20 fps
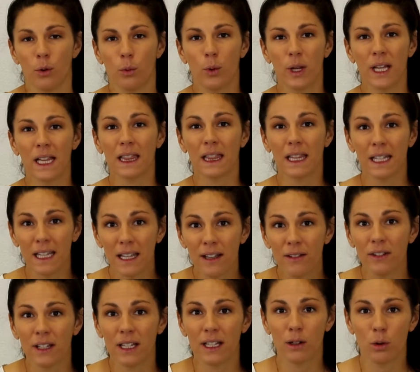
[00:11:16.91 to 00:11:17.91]
We
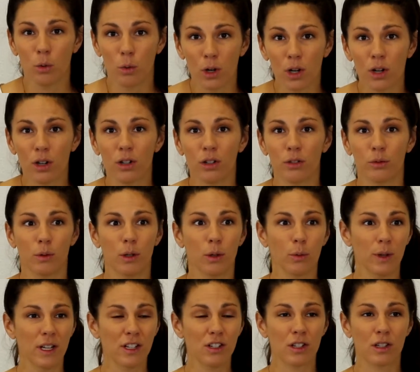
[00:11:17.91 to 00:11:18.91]
live in a world where
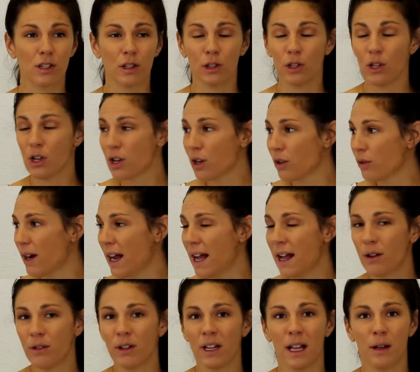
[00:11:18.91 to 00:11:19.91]
we just look
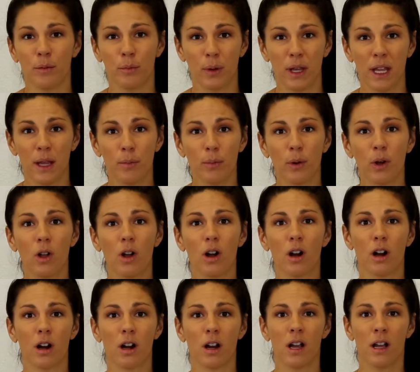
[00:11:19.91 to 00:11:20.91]
around and people
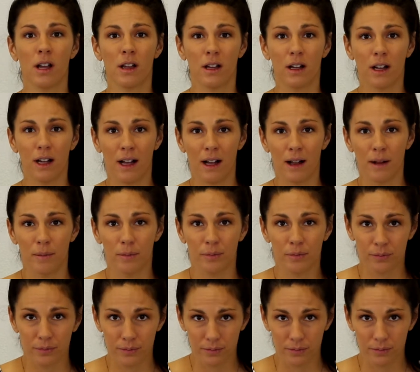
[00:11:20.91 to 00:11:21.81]
are um,